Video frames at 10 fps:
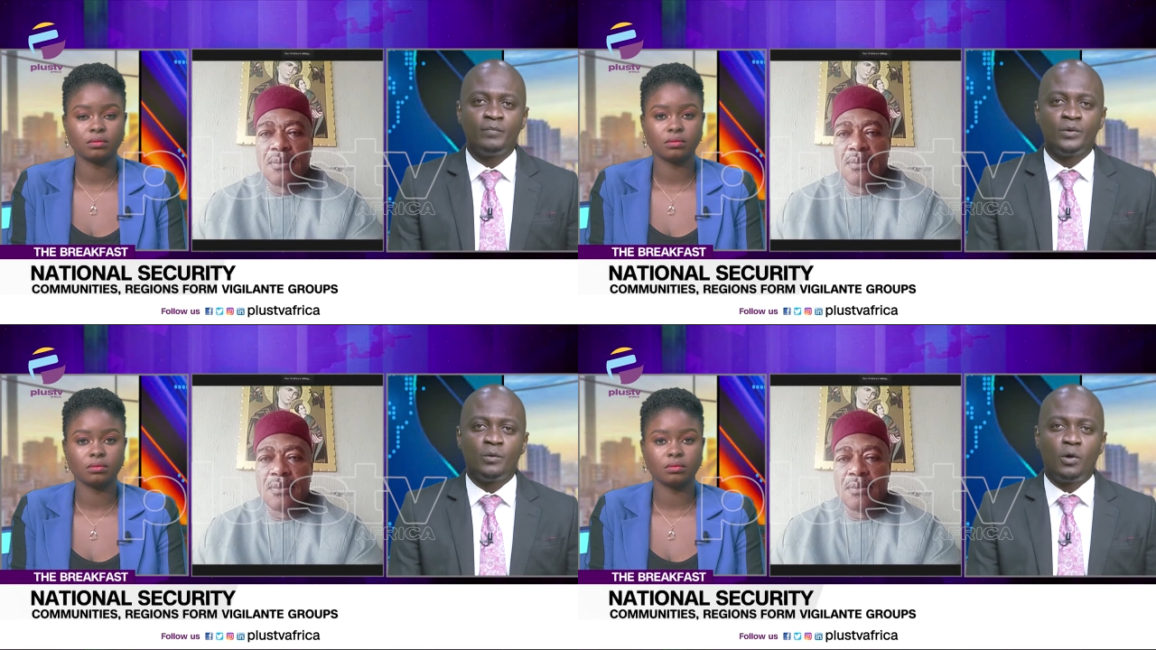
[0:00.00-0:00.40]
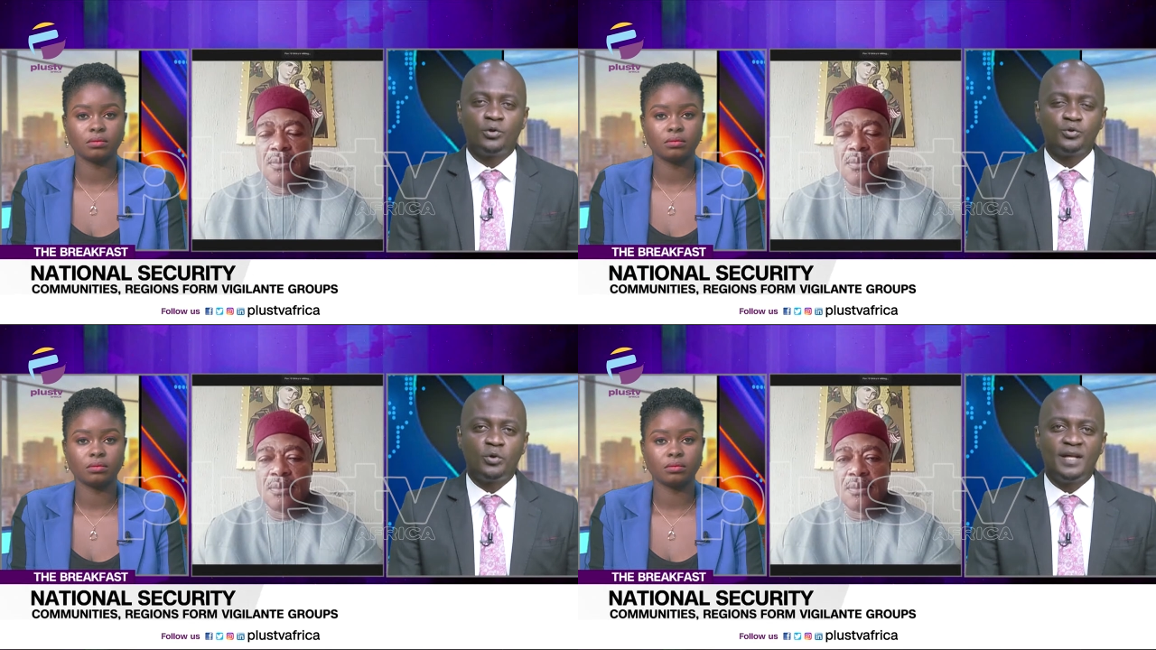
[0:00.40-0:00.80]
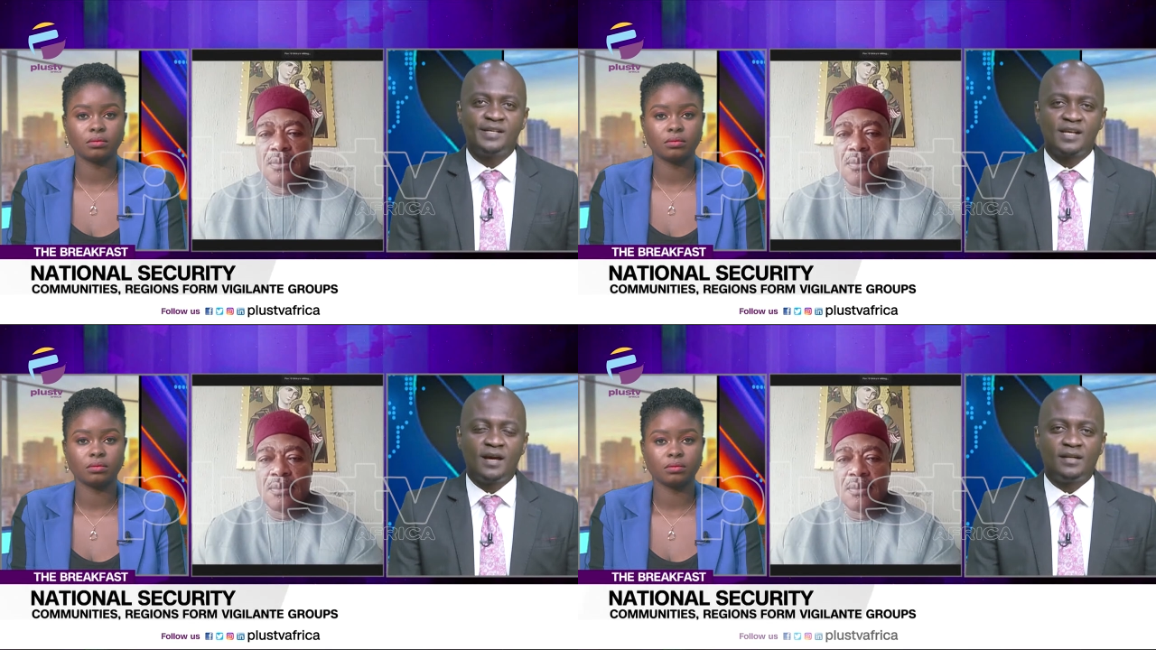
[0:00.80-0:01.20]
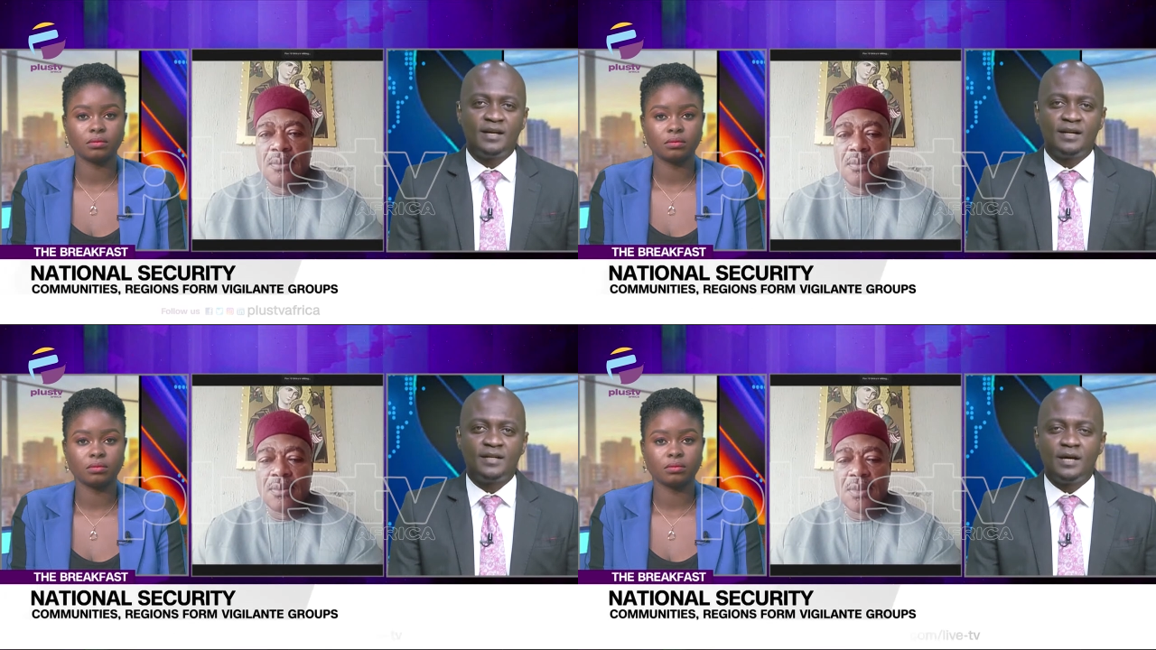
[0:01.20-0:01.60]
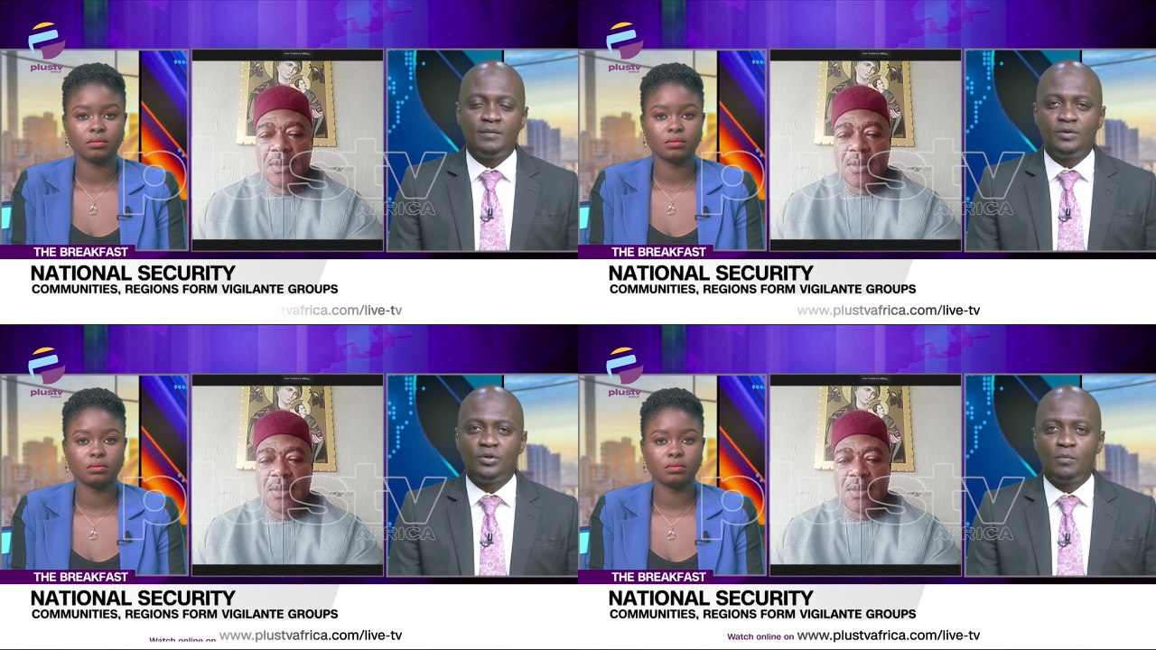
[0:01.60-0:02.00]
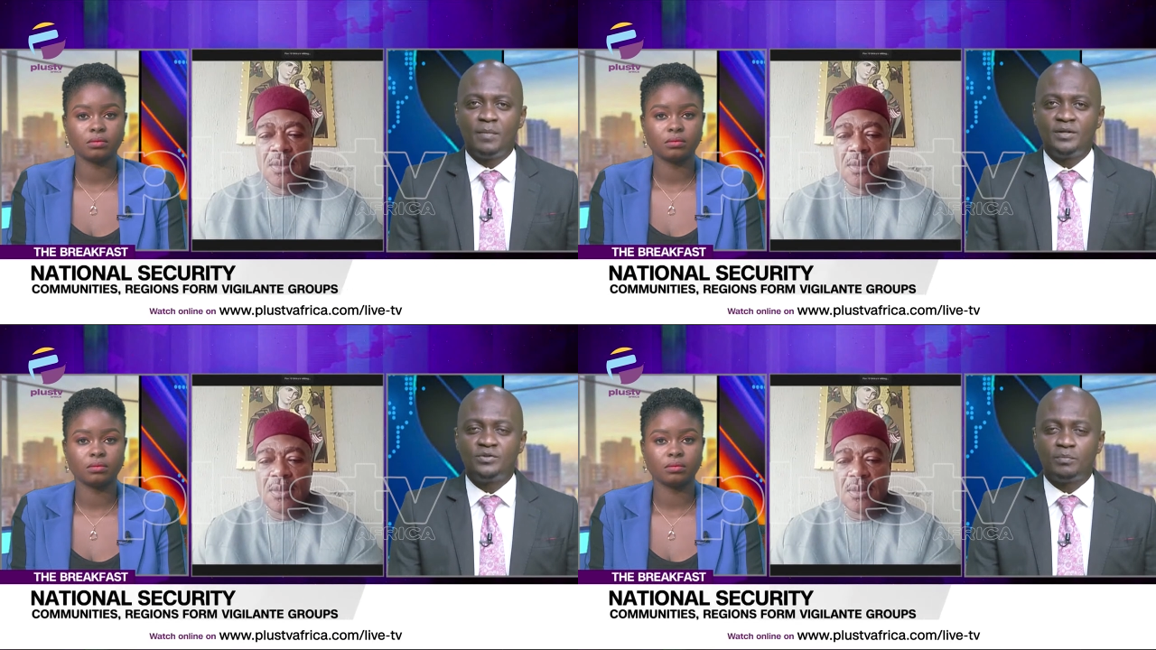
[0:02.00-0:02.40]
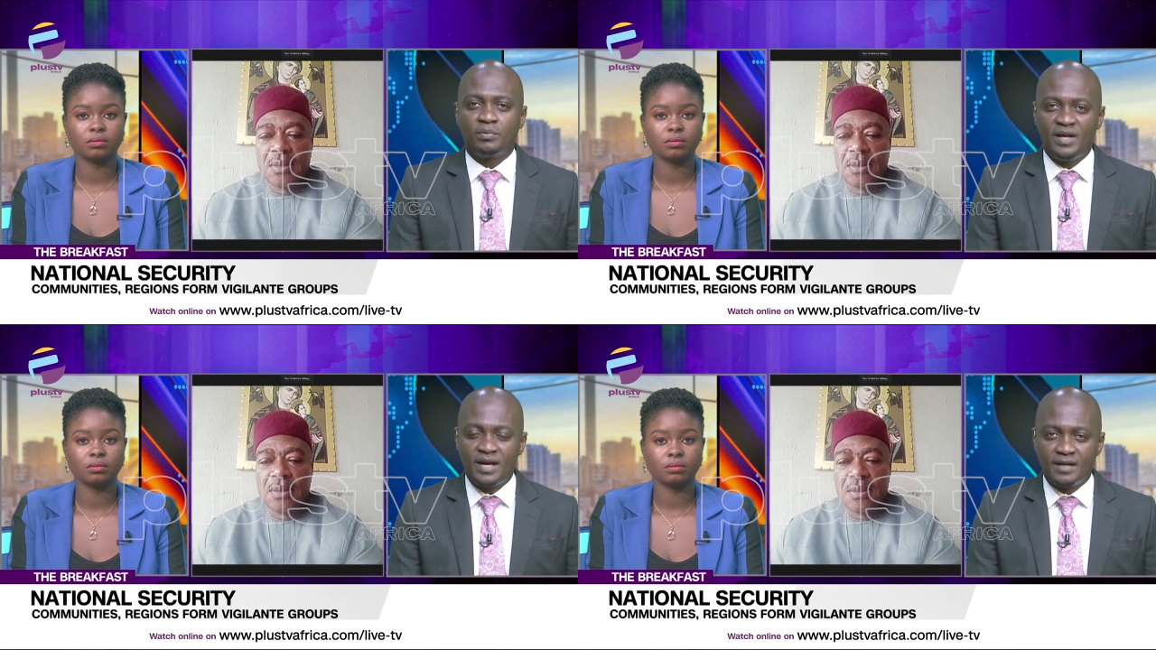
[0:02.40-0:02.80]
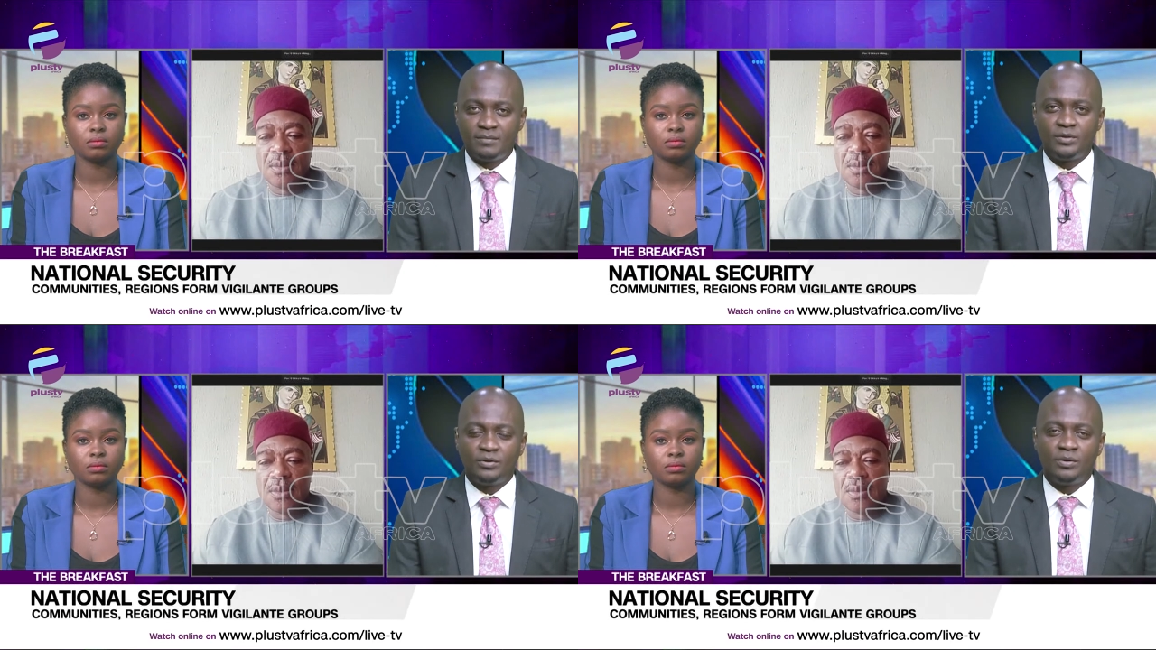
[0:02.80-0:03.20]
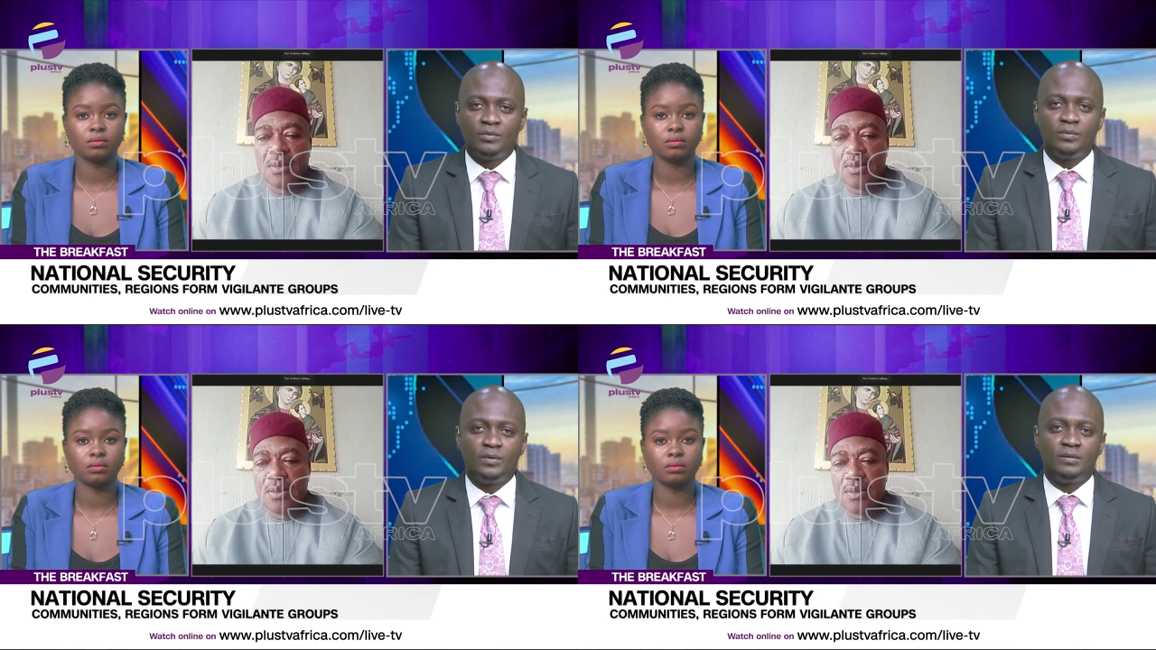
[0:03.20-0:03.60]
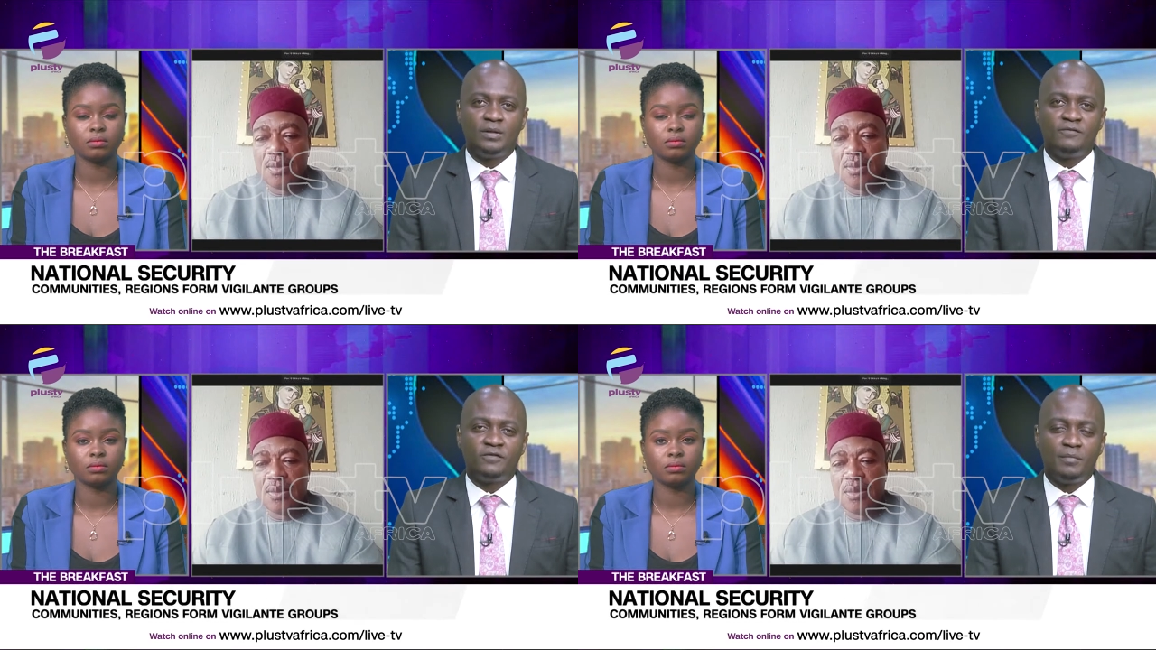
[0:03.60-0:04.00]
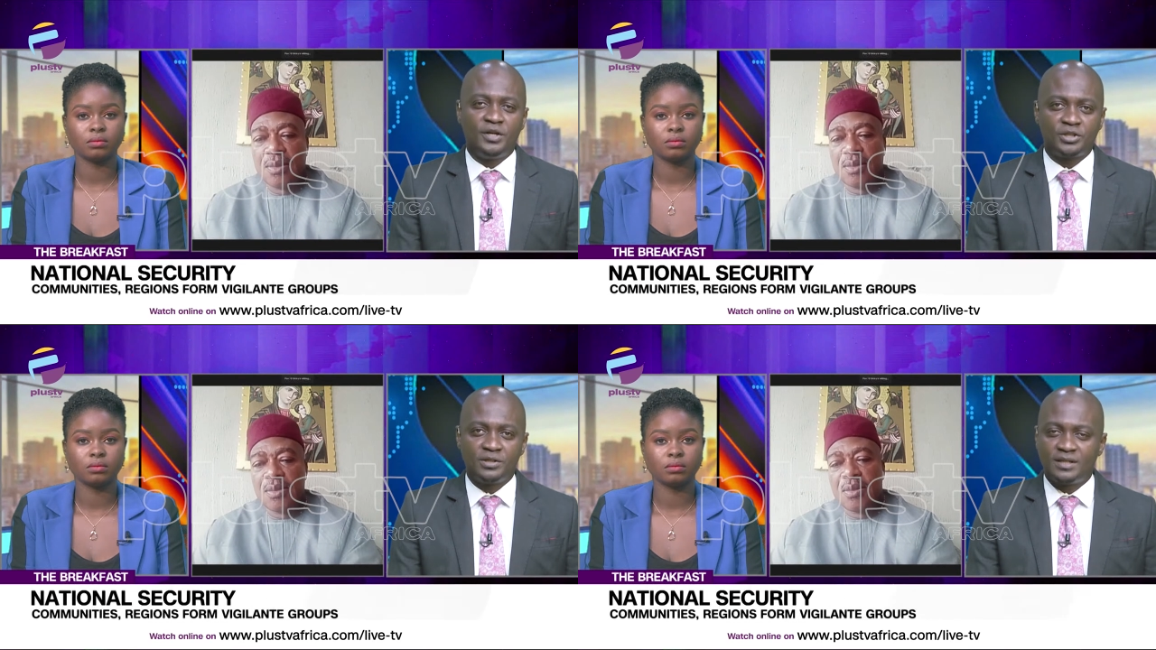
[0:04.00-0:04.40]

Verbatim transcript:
Speaker 1: What role exactly are they, you know, meant to play? Uh, you know, information